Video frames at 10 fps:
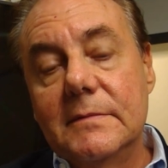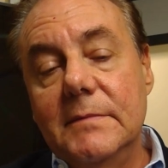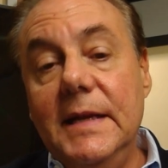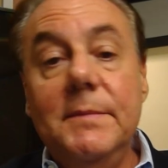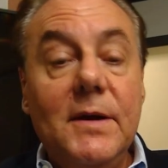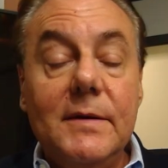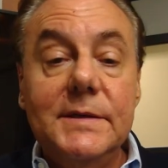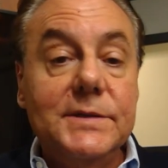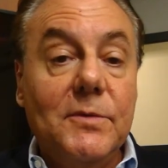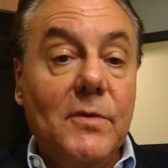Many
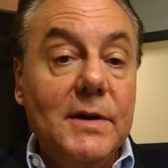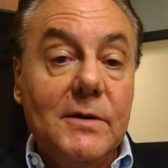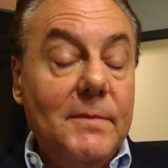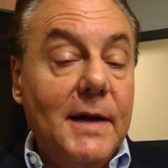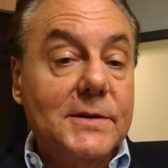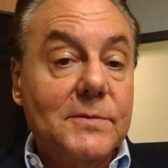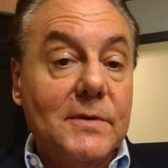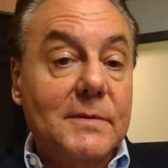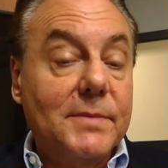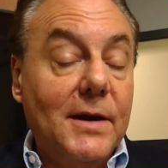Americans don't want to go back to
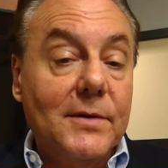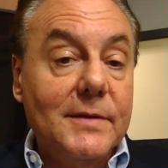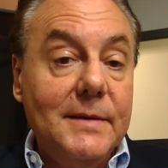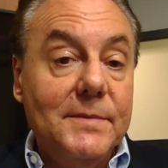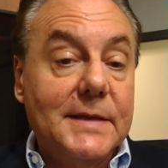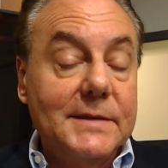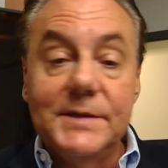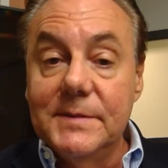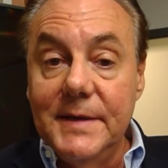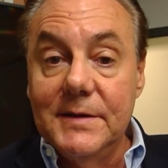work, apparently, but that
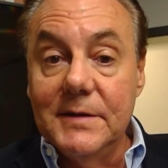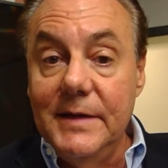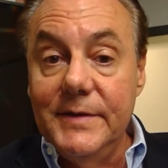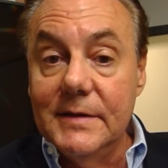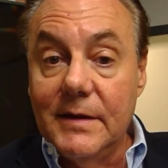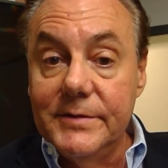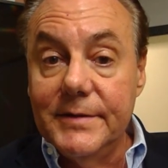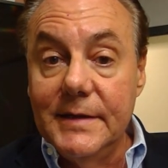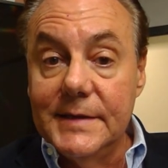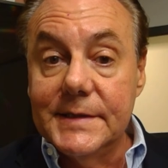doesn't mean they're leaving the
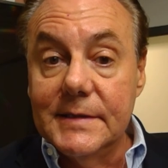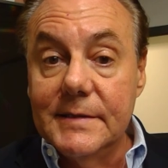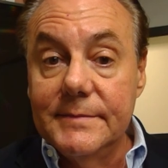country, does it?